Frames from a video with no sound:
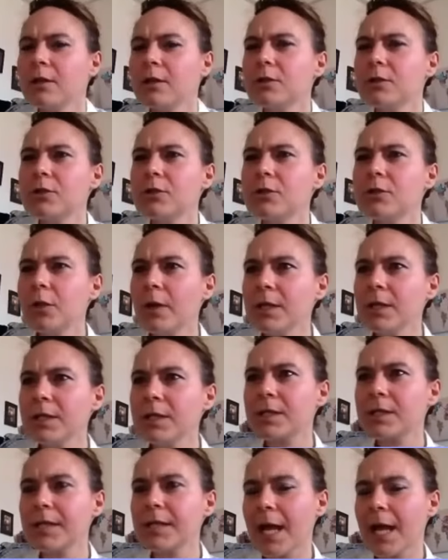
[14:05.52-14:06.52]
do you
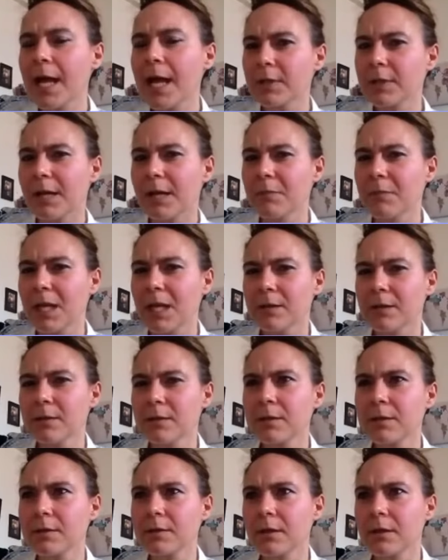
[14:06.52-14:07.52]
understand what that
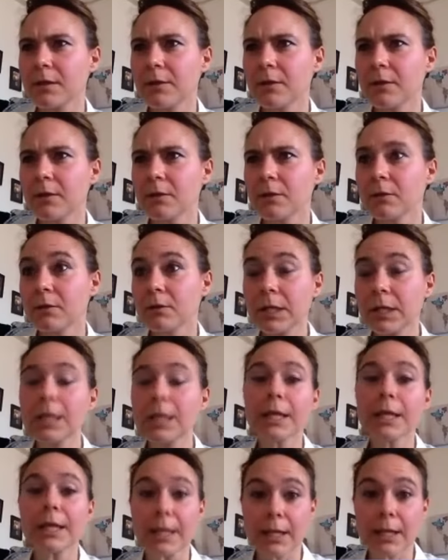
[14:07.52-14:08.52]
means?
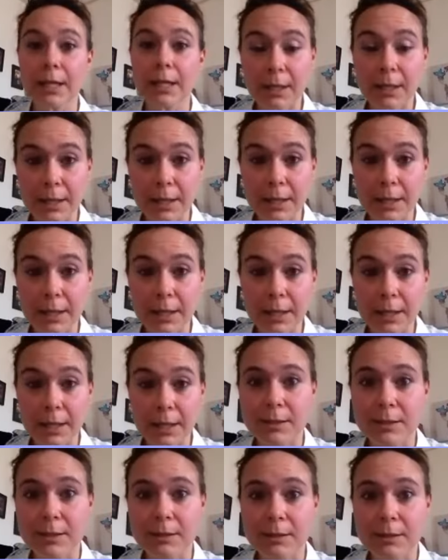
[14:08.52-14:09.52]

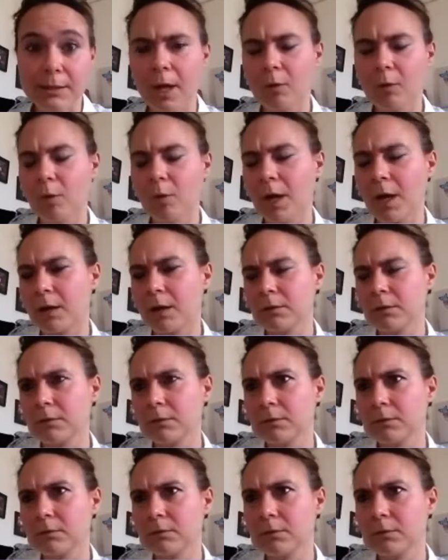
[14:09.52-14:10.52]
yes. Well, well,
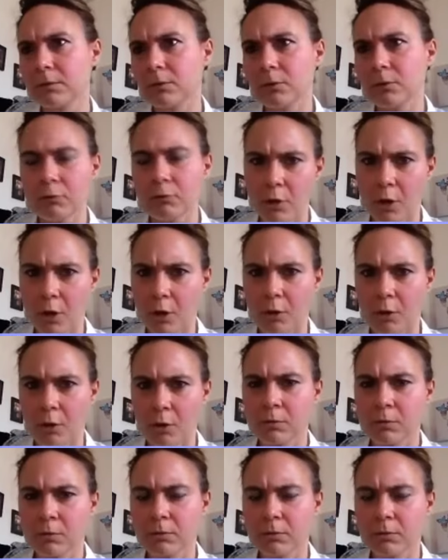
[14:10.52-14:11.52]

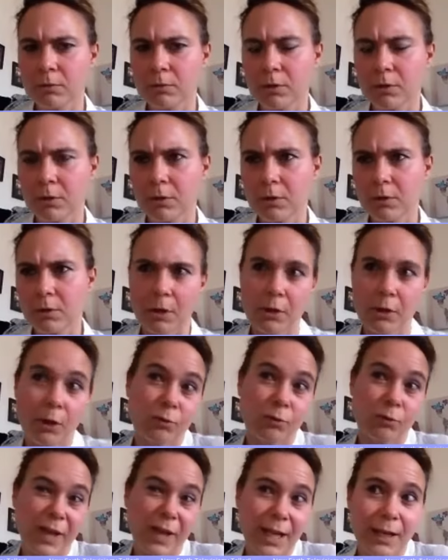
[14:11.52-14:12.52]
no, not,
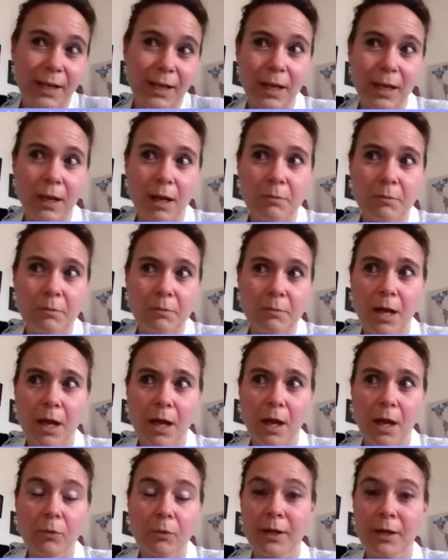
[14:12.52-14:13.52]
not really. I mean, I,
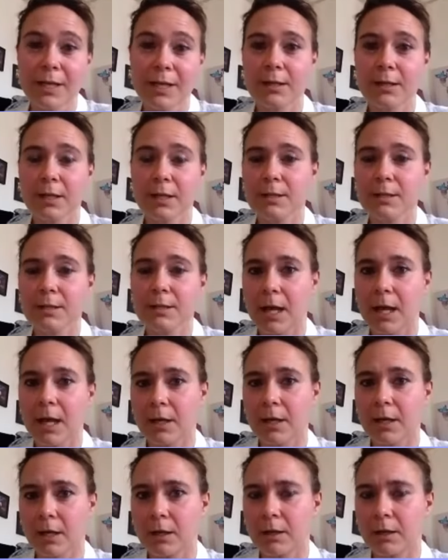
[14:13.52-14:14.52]
I'm not
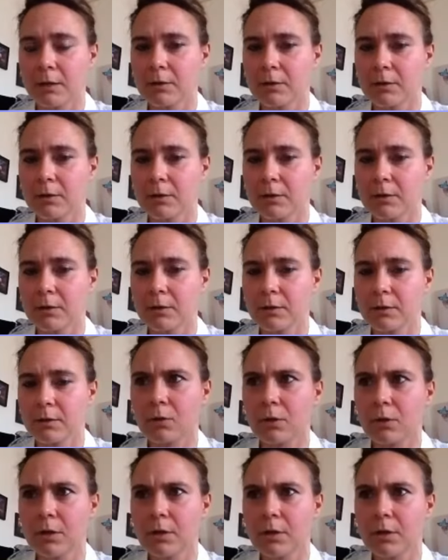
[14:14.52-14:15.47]
exactly sure.